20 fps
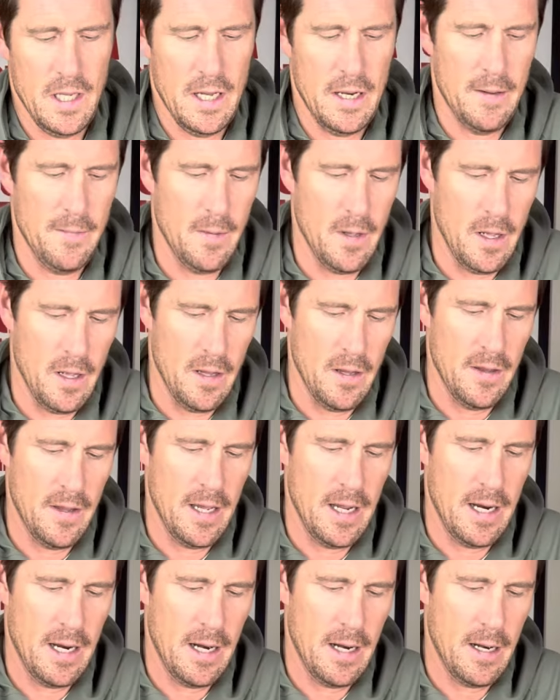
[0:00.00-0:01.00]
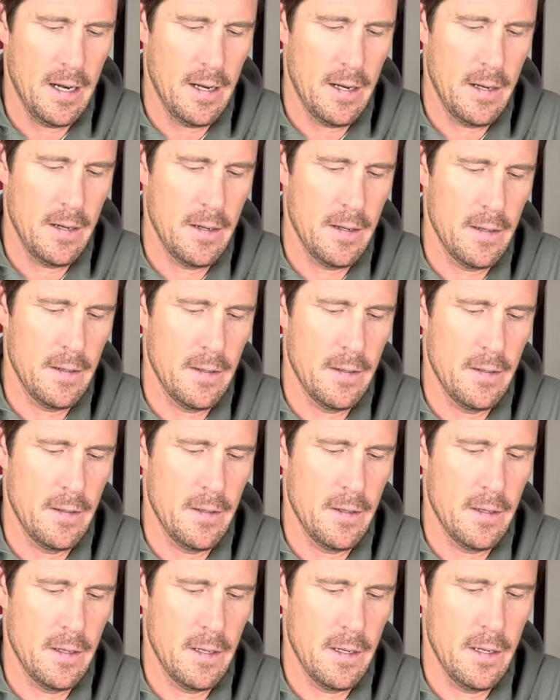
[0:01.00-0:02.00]
them all there,
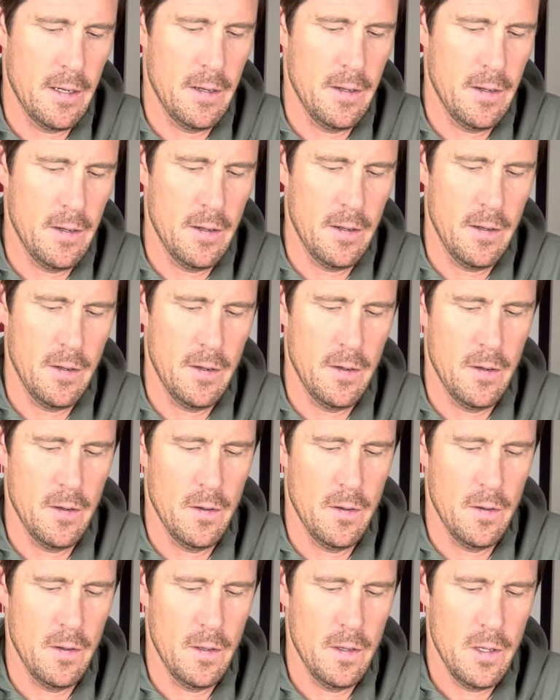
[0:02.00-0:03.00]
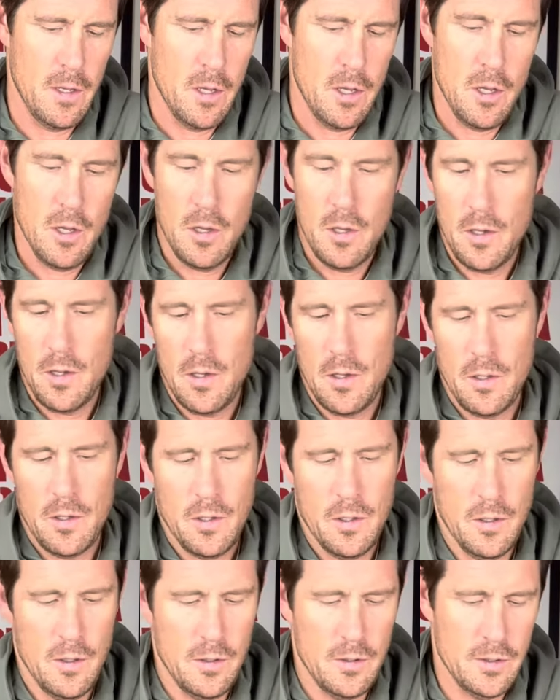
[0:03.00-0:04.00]
you're gonna
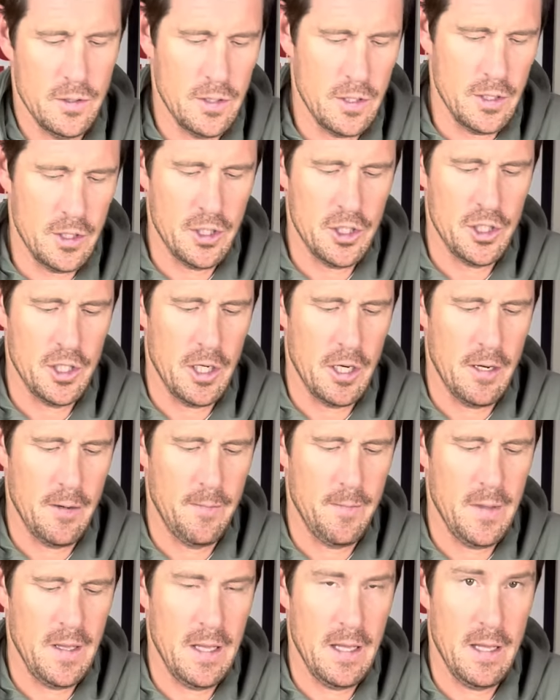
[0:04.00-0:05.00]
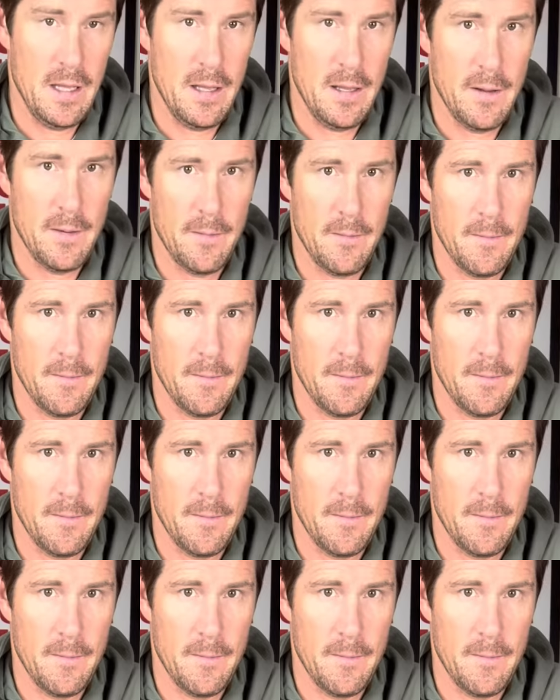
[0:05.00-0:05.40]
use the Sharpie